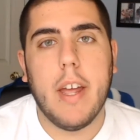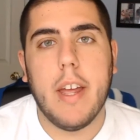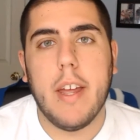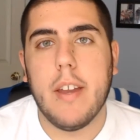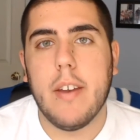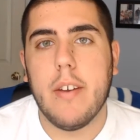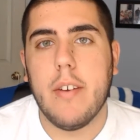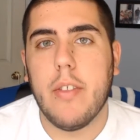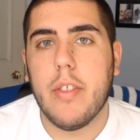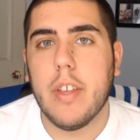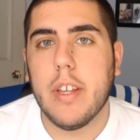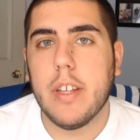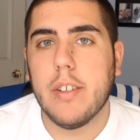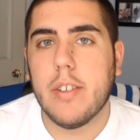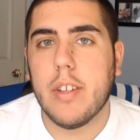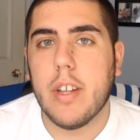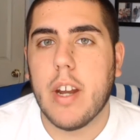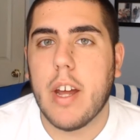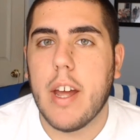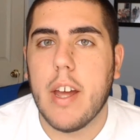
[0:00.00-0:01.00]
and
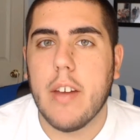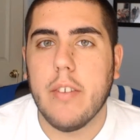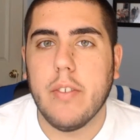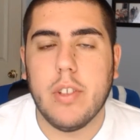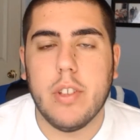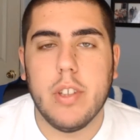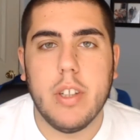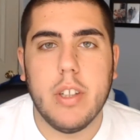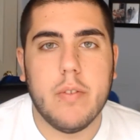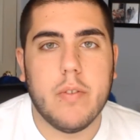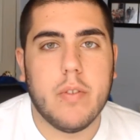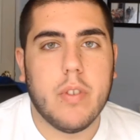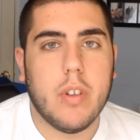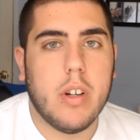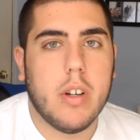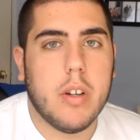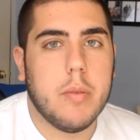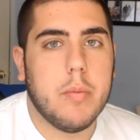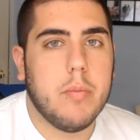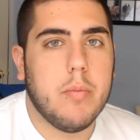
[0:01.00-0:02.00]
things that I have seen
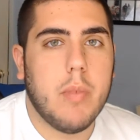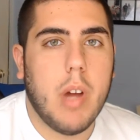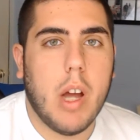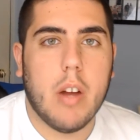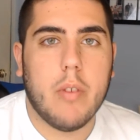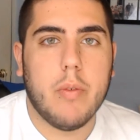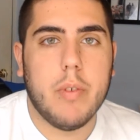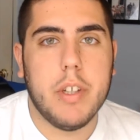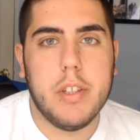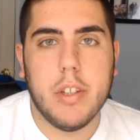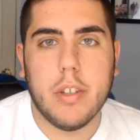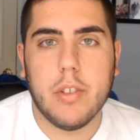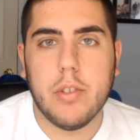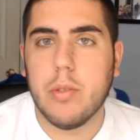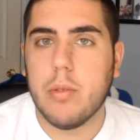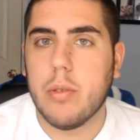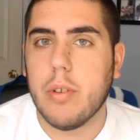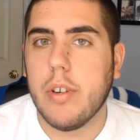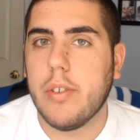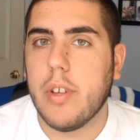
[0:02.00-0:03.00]
from retail
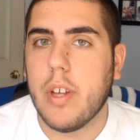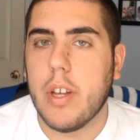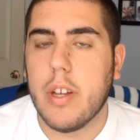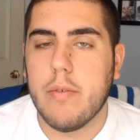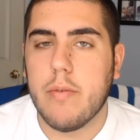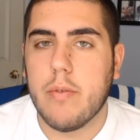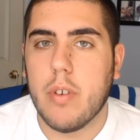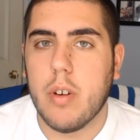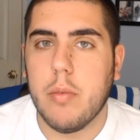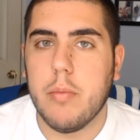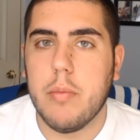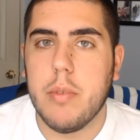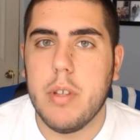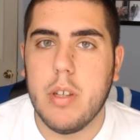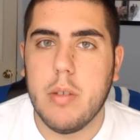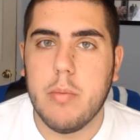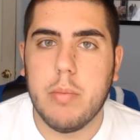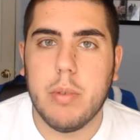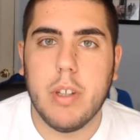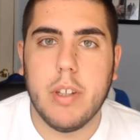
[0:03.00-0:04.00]
stores and from
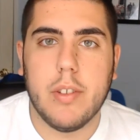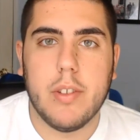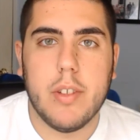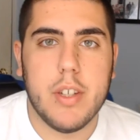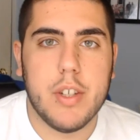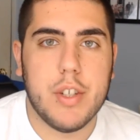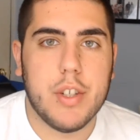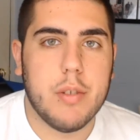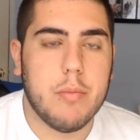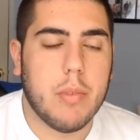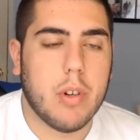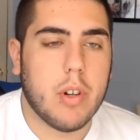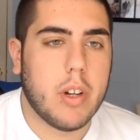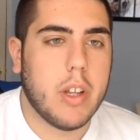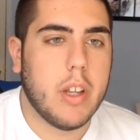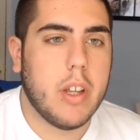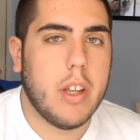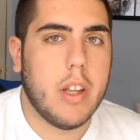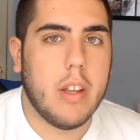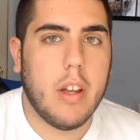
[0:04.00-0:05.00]
the PlayStation
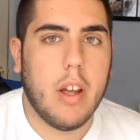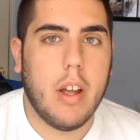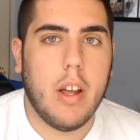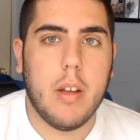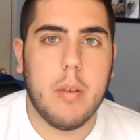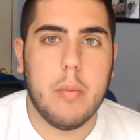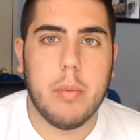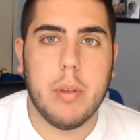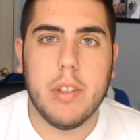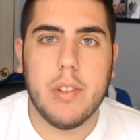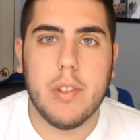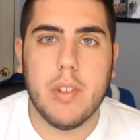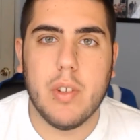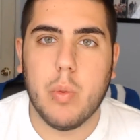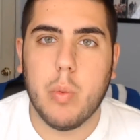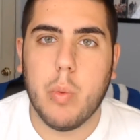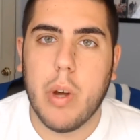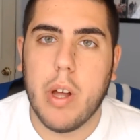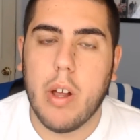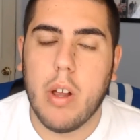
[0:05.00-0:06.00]
marketplace
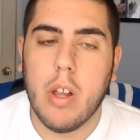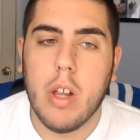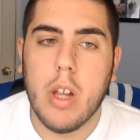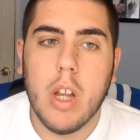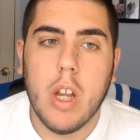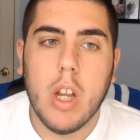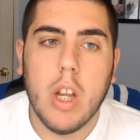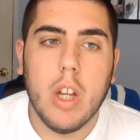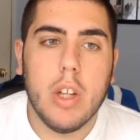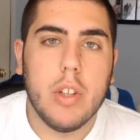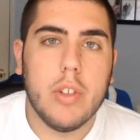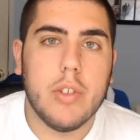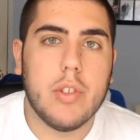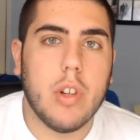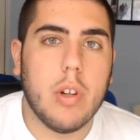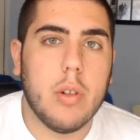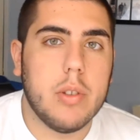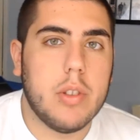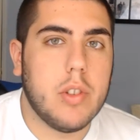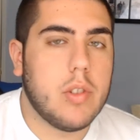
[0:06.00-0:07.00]
as well.
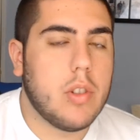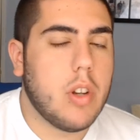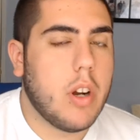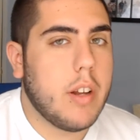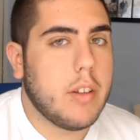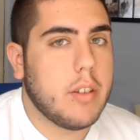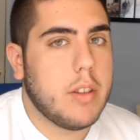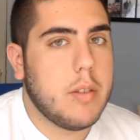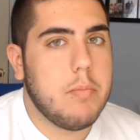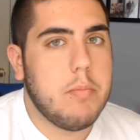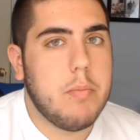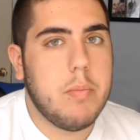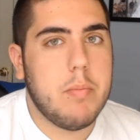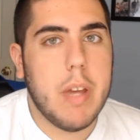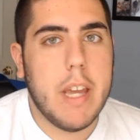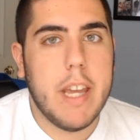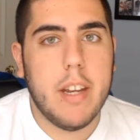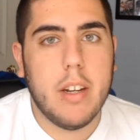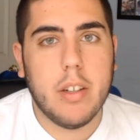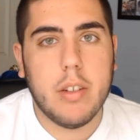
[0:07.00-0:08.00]
So to start out, the
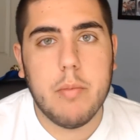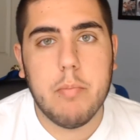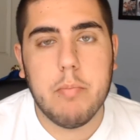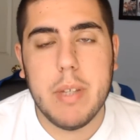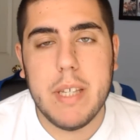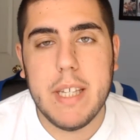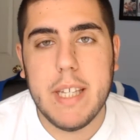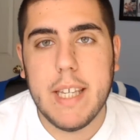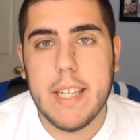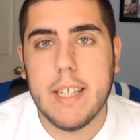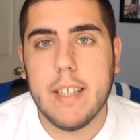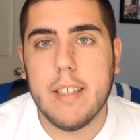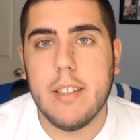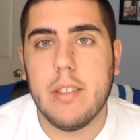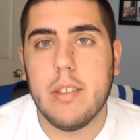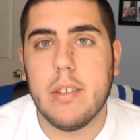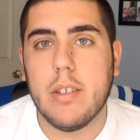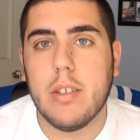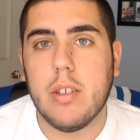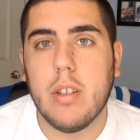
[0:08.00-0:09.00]
beta
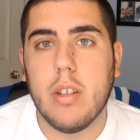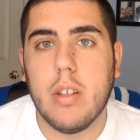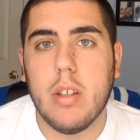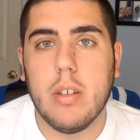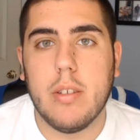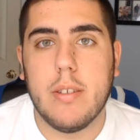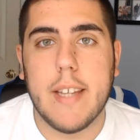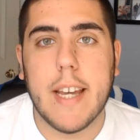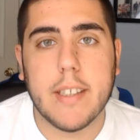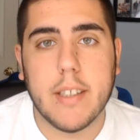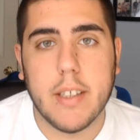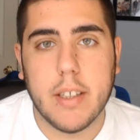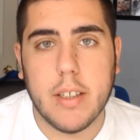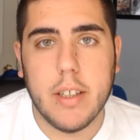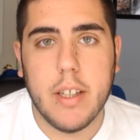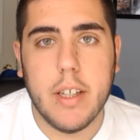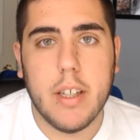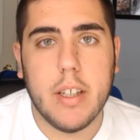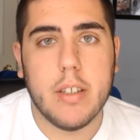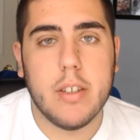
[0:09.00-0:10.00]
begins
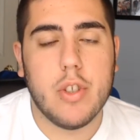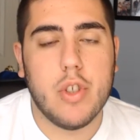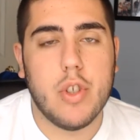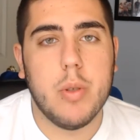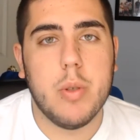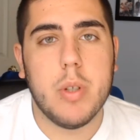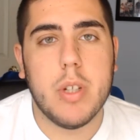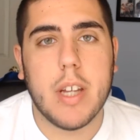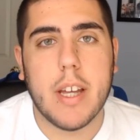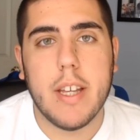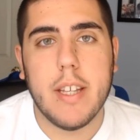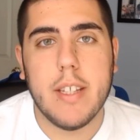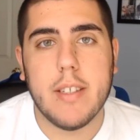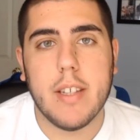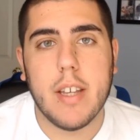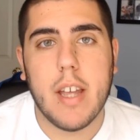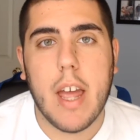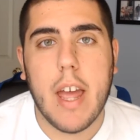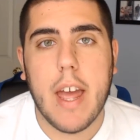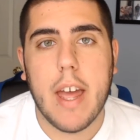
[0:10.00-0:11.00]
technically
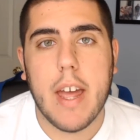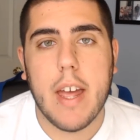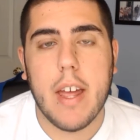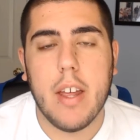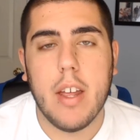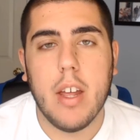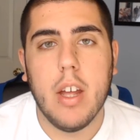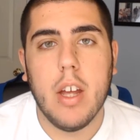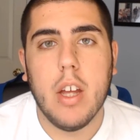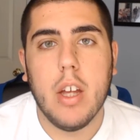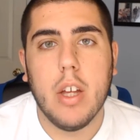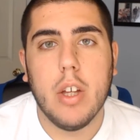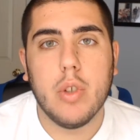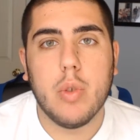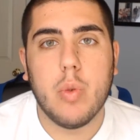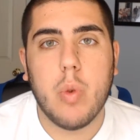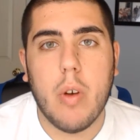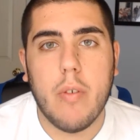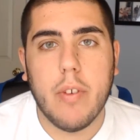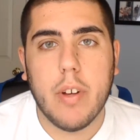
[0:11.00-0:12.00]
tonight at
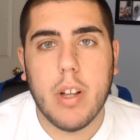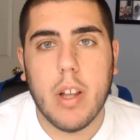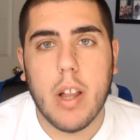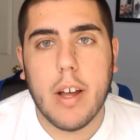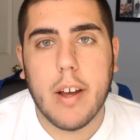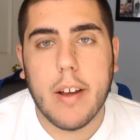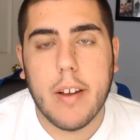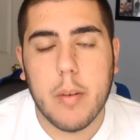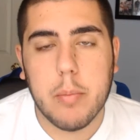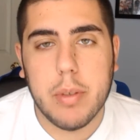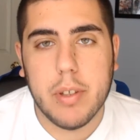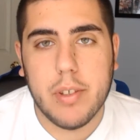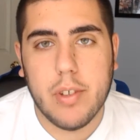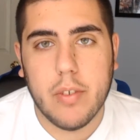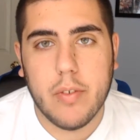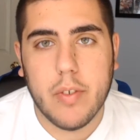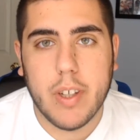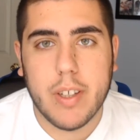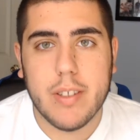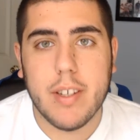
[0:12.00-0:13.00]
12 o'clock
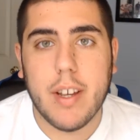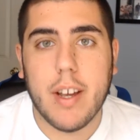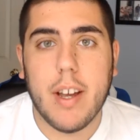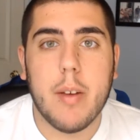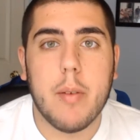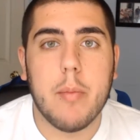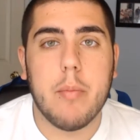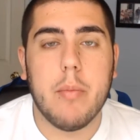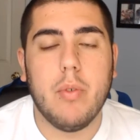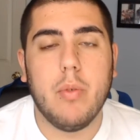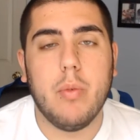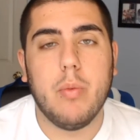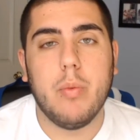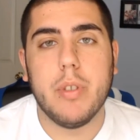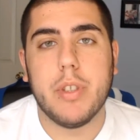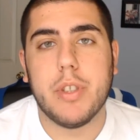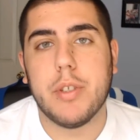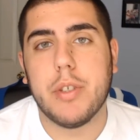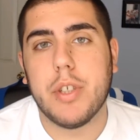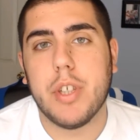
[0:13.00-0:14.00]
Pacific time,
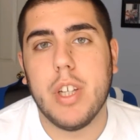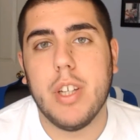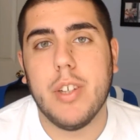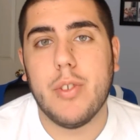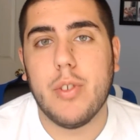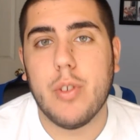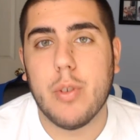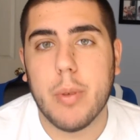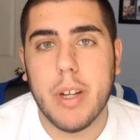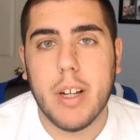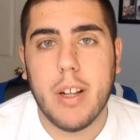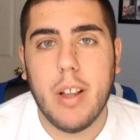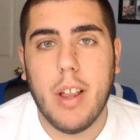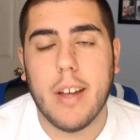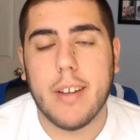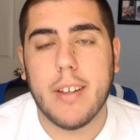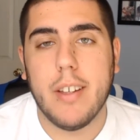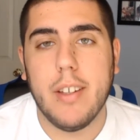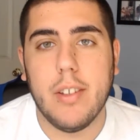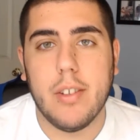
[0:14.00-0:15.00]
which is 3
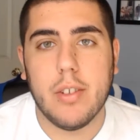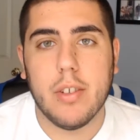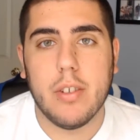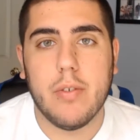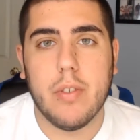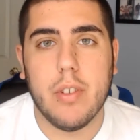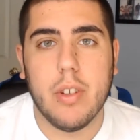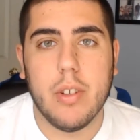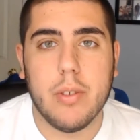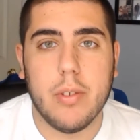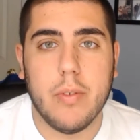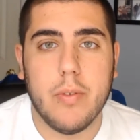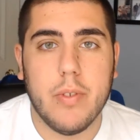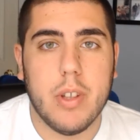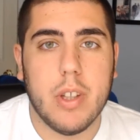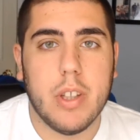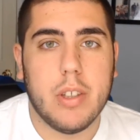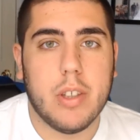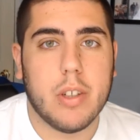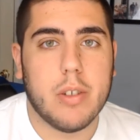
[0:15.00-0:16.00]
o'clock Eastern for those of
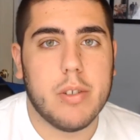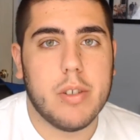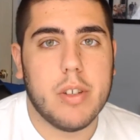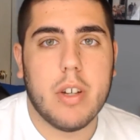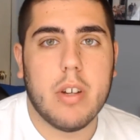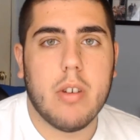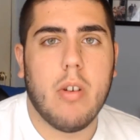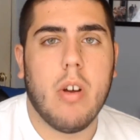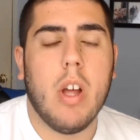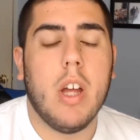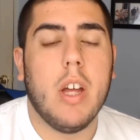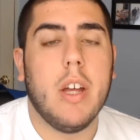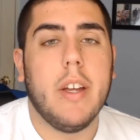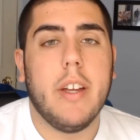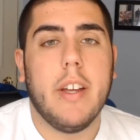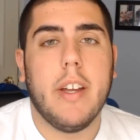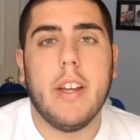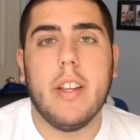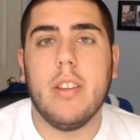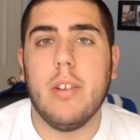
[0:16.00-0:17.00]
you that don't know,
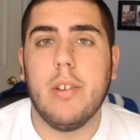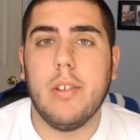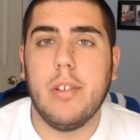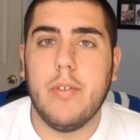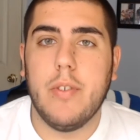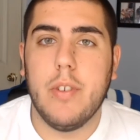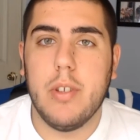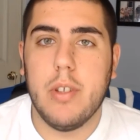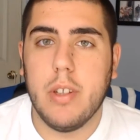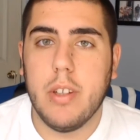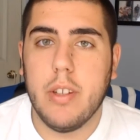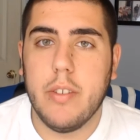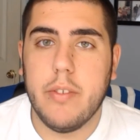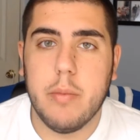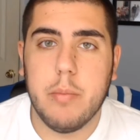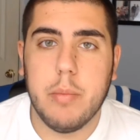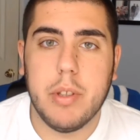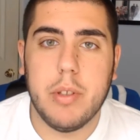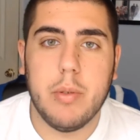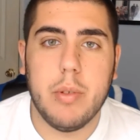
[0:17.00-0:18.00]
and those of you that live
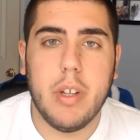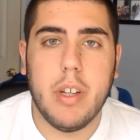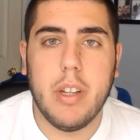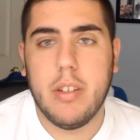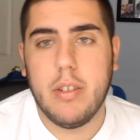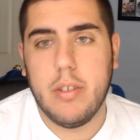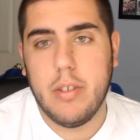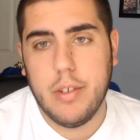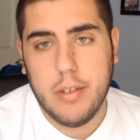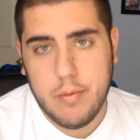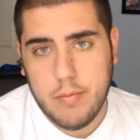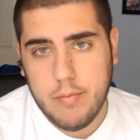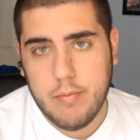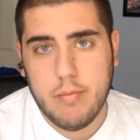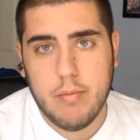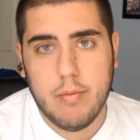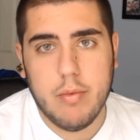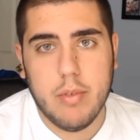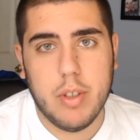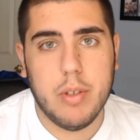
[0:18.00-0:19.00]
in between,
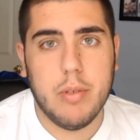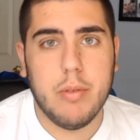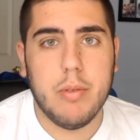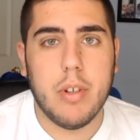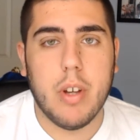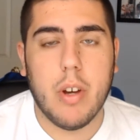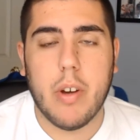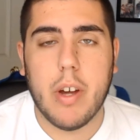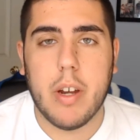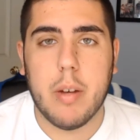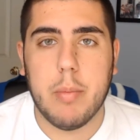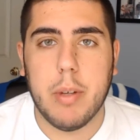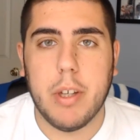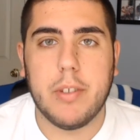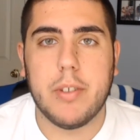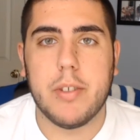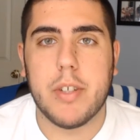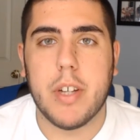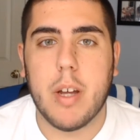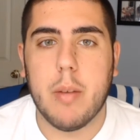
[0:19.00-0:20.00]
you know how to
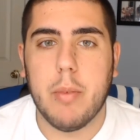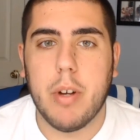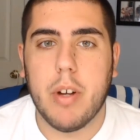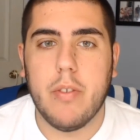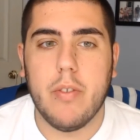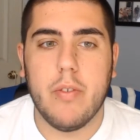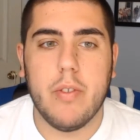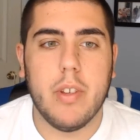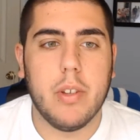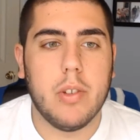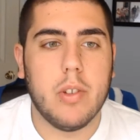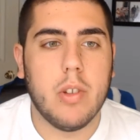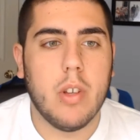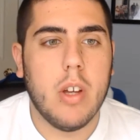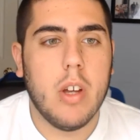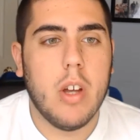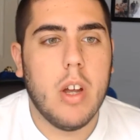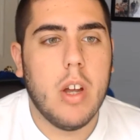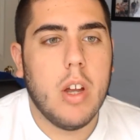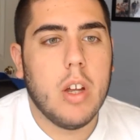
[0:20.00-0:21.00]
base your time off of those.
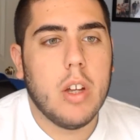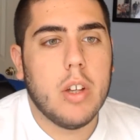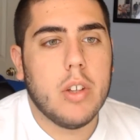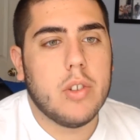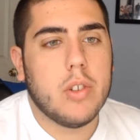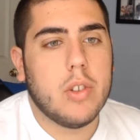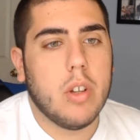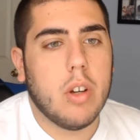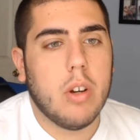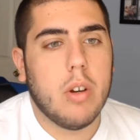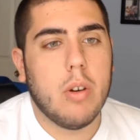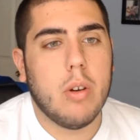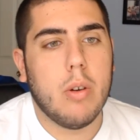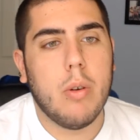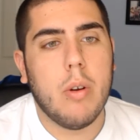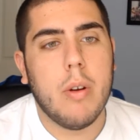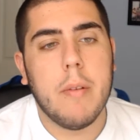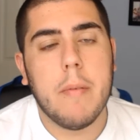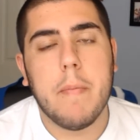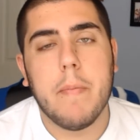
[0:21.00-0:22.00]

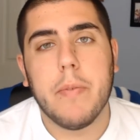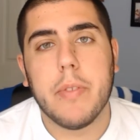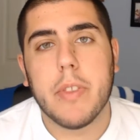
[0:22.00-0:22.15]
So,